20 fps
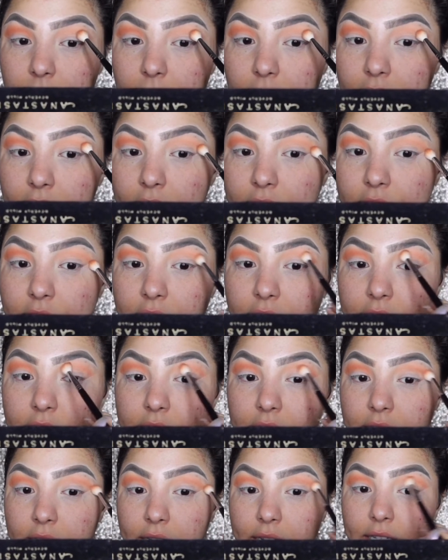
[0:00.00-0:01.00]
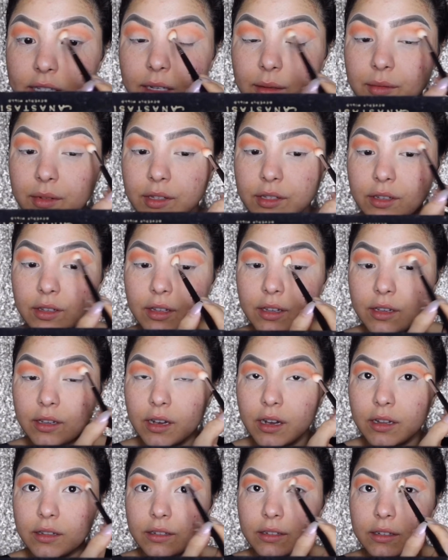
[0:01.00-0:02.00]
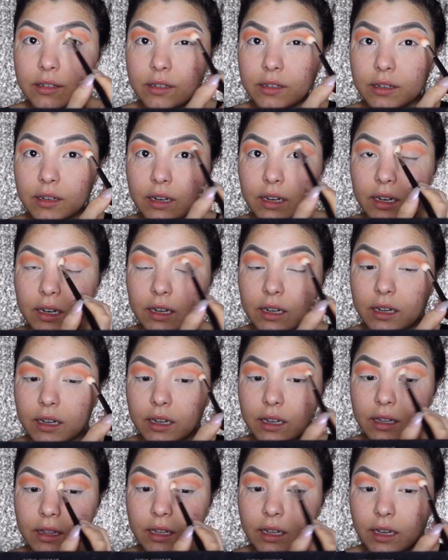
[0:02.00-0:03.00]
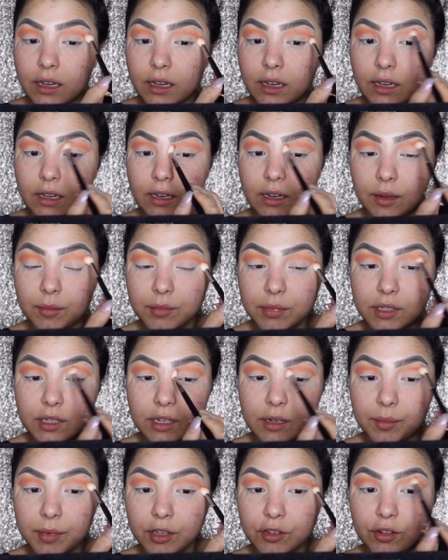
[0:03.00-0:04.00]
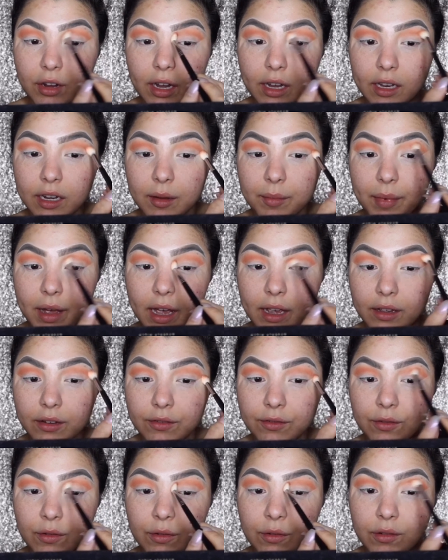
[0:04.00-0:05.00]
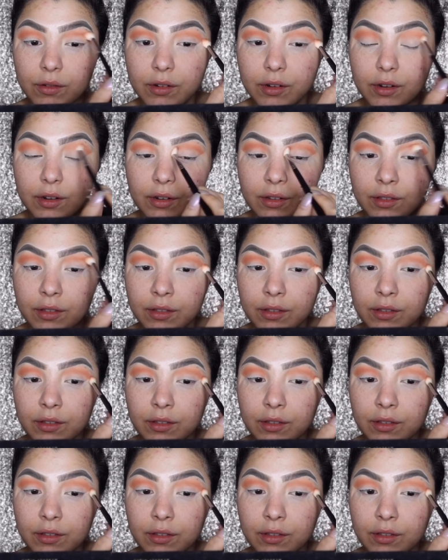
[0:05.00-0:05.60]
And as you can see, I dipped into the color and then I'm just going to be dragging it back and forth.